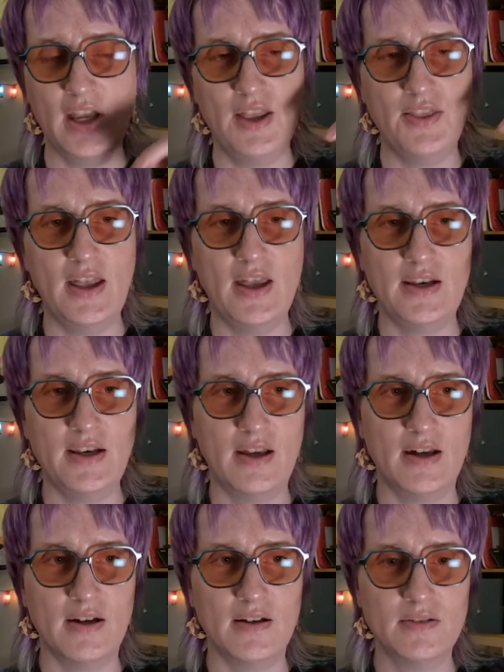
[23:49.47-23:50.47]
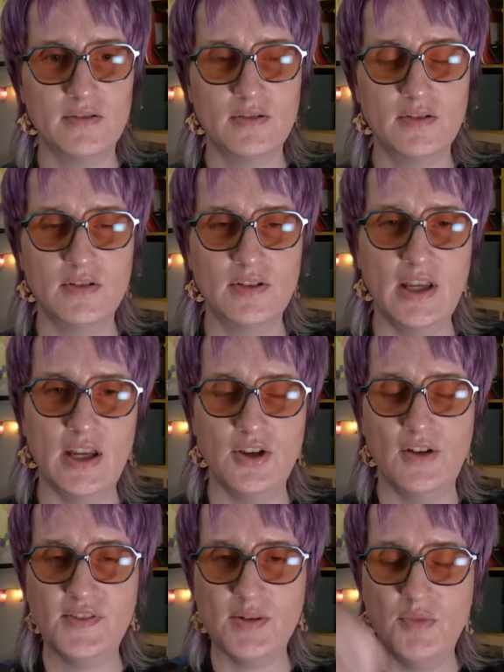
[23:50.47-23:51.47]
and then uh, yeah, you
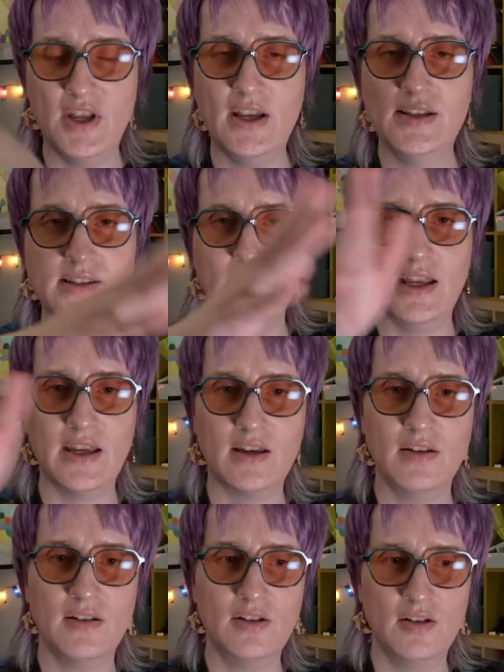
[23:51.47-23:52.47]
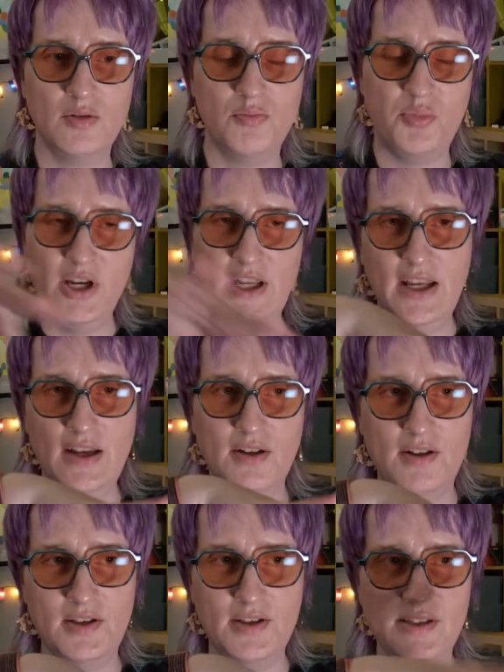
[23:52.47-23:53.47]
have some nice like bunny
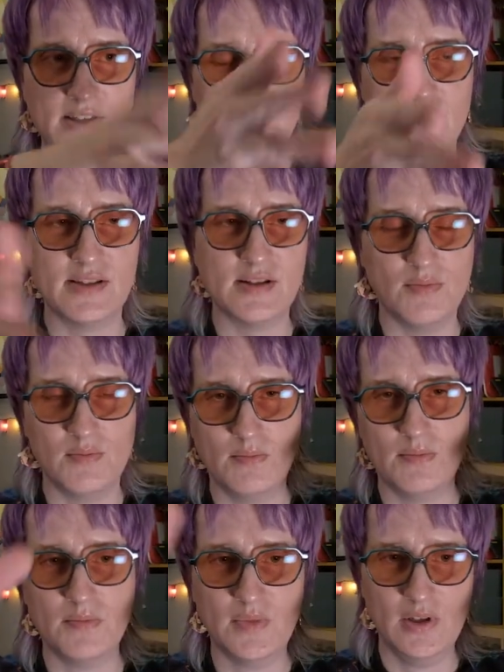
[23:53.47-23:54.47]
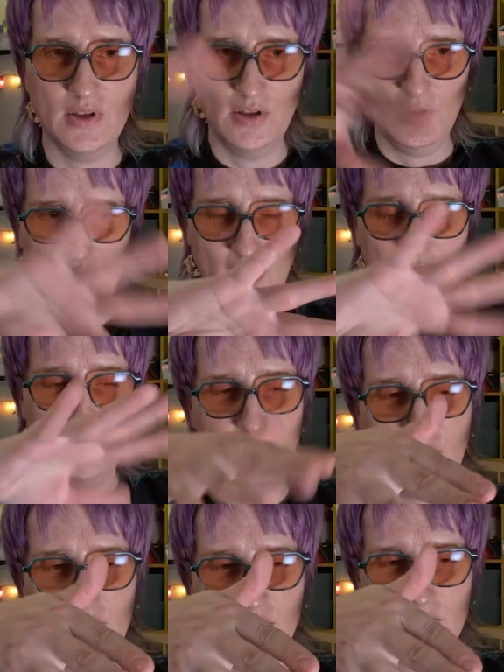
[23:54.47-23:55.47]
hills and some
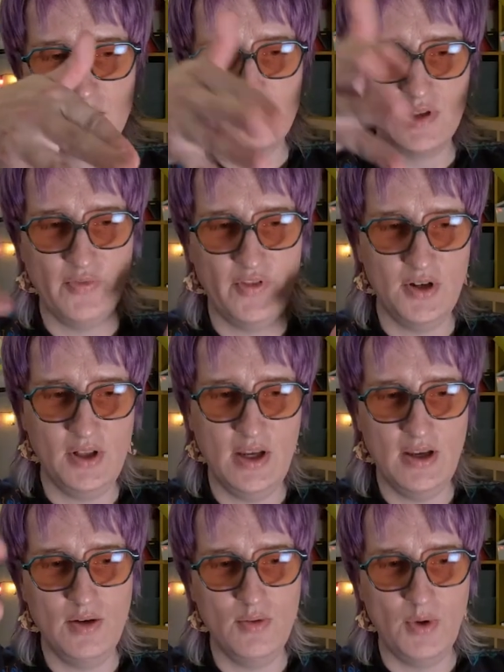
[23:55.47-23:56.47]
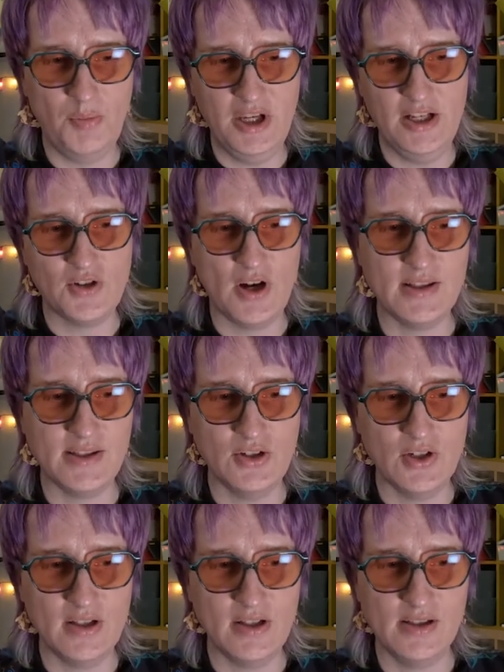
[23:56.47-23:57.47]
uh, some fairly whippy
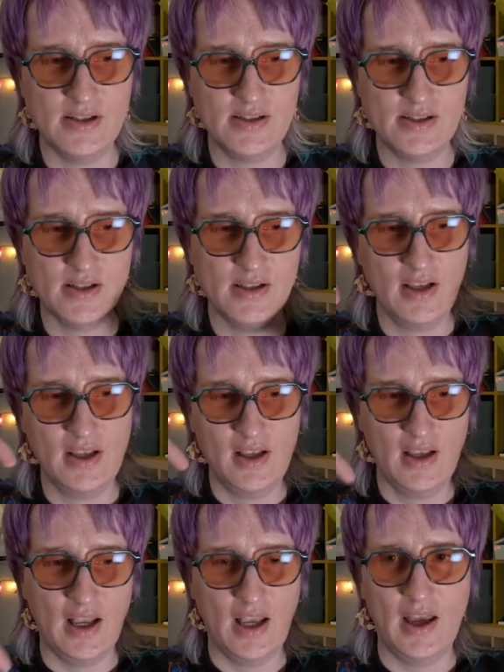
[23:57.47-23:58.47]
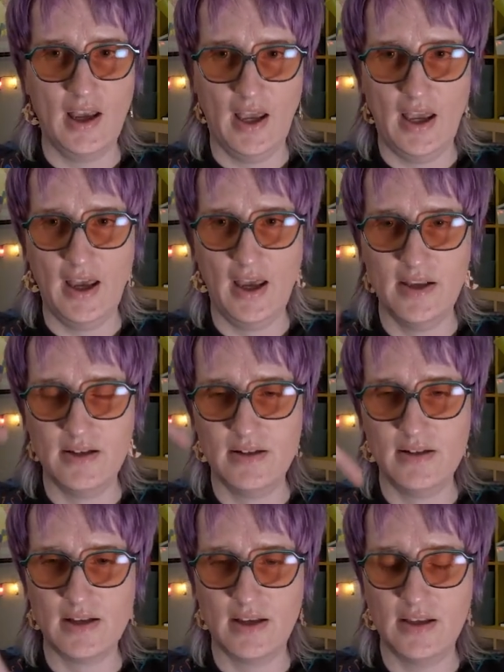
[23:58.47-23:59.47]
transitions,
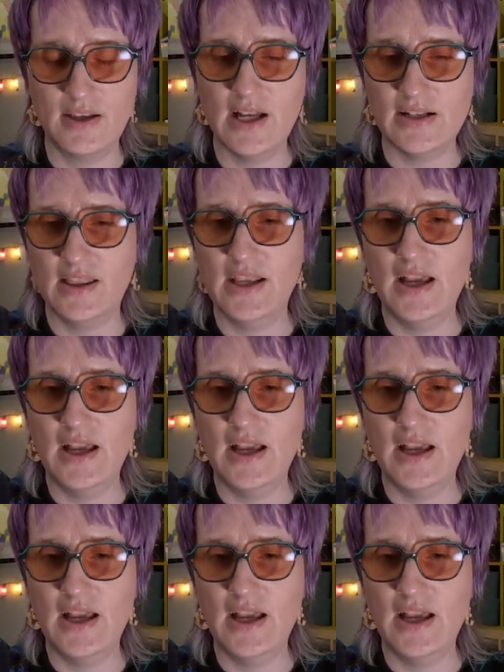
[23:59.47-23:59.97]
and uh, you get to